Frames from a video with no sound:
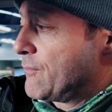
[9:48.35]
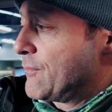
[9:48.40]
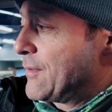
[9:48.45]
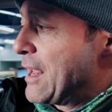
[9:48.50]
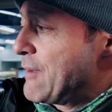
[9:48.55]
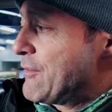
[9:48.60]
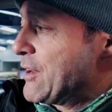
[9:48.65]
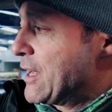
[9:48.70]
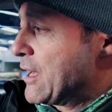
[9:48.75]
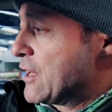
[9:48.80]

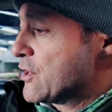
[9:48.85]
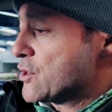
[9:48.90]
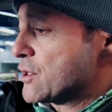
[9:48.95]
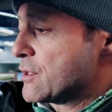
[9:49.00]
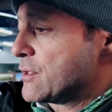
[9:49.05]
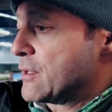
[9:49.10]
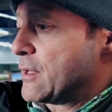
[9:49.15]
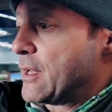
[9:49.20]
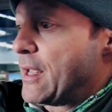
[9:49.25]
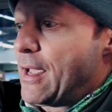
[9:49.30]

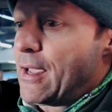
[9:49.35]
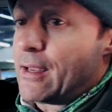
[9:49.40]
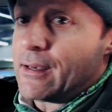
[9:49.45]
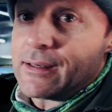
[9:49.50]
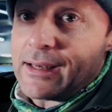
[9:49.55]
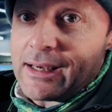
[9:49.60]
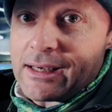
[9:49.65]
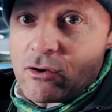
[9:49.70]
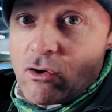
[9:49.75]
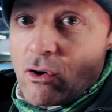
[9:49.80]
navigation
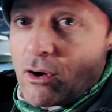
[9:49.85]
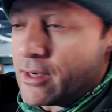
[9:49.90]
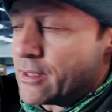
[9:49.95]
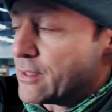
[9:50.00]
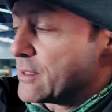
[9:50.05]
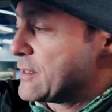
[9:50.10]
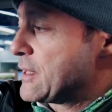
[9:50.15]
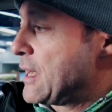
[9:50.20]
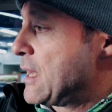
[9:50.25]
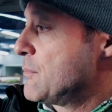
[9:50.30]
and in-car
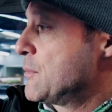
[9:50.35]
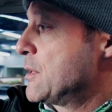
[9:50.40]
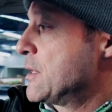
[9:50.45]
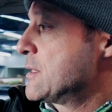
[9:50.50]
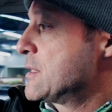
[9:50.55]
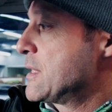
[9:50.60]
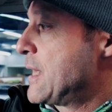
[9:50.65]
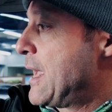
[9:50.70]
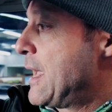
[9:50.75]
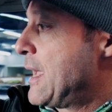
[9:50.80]

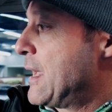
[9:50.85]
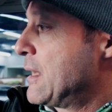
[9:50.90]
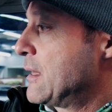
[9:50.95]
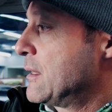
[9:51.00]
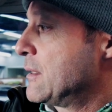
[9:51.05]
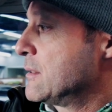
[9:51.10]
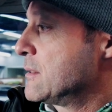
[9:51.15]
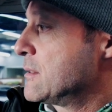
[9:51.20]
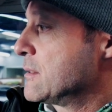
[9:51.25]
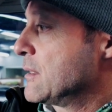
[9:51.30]
entertainment
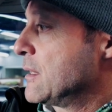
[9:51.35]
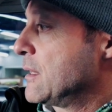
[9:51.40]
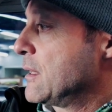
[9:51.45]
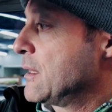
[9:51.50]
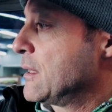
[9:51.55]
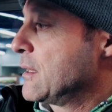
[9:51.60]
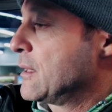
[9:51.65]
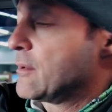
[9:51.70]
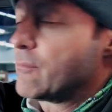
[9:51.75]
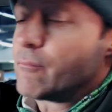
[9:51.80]
and
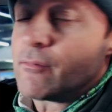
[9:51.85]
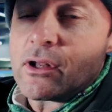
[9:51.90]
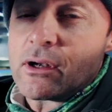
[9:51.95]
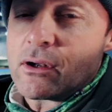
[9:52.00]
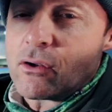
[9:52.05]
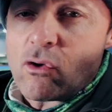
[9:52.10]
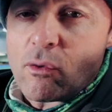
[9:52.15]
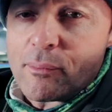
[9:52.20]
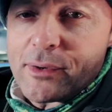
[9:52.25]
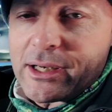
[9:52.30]

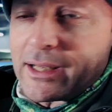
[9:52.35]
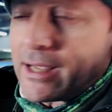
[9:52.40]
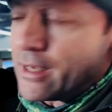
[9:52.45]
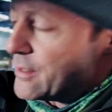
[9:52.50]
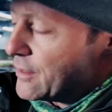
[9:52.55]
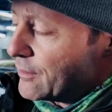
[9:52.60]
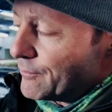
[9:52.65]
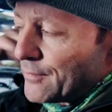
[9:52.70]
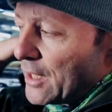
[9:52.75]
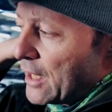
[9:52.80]

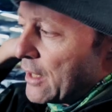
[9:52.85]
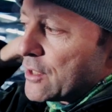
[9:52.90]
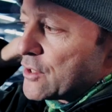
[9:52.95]
communicating.